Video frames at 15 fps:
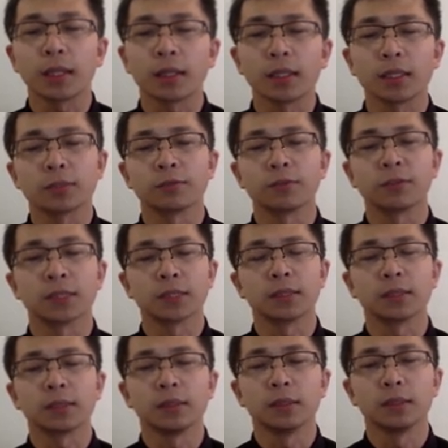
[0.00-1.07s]
is
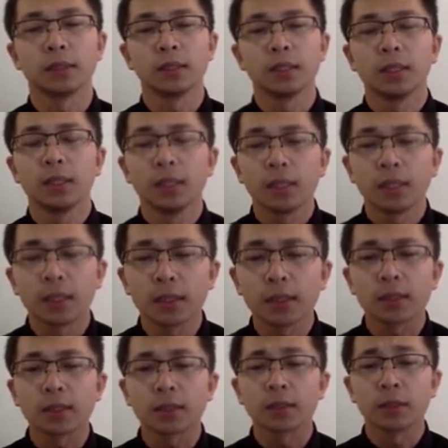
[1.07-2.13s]
visited. In
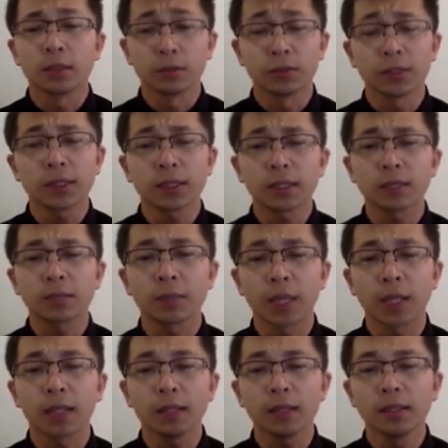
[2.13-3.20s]
the visited
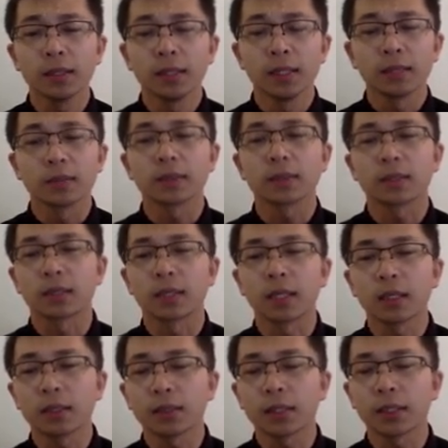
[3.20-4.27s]
bucket, the slot
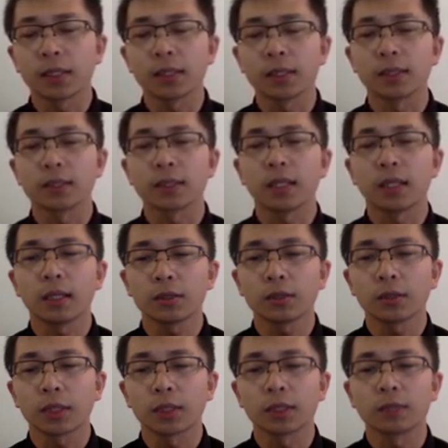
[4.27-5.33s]
locator is
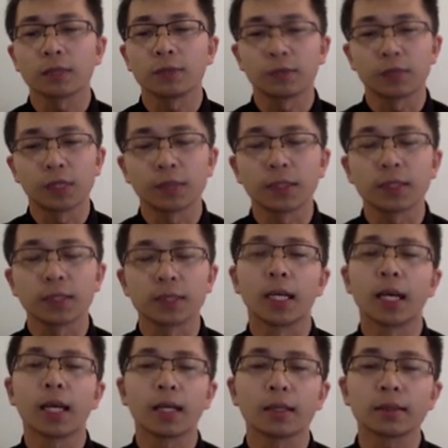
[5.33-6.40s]
constructed from the seed
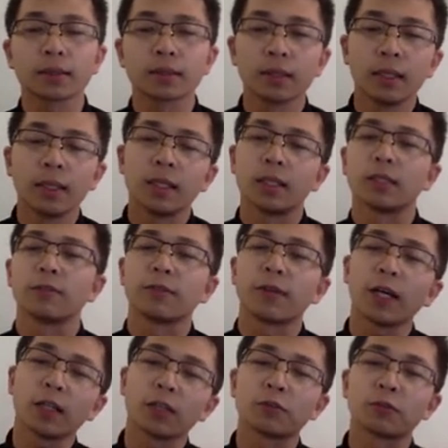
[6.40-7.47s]
s, and the
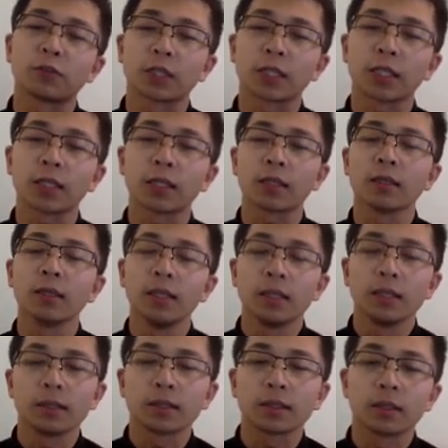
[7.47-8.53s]
value for k
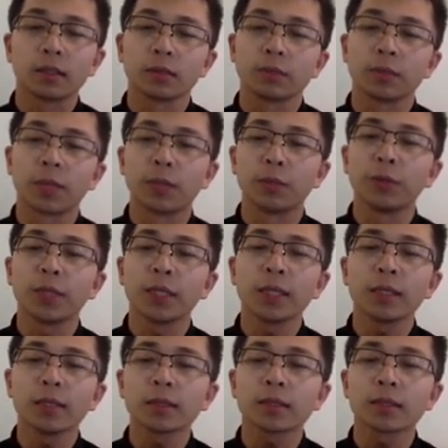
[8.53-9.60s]
is got by
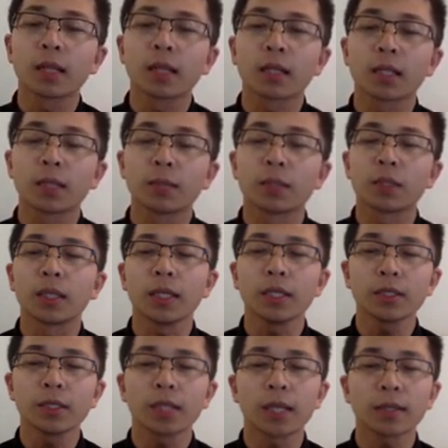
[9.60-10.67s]
reading the slot number
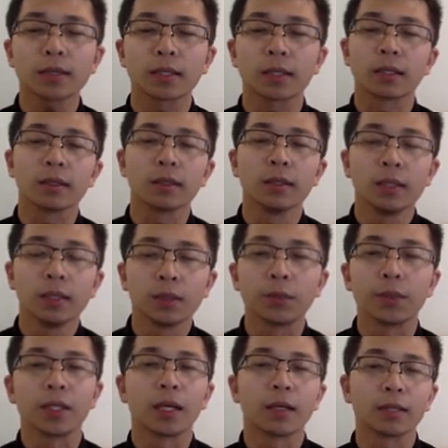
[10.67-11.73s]
hsk
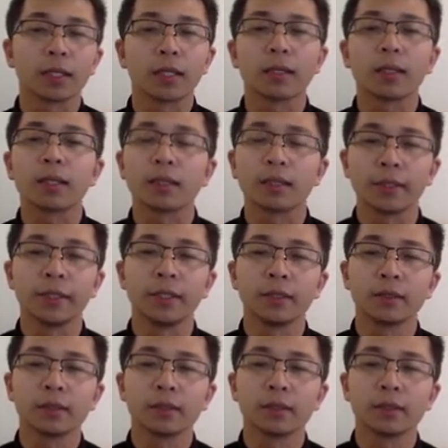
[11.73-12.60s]
without any clearing.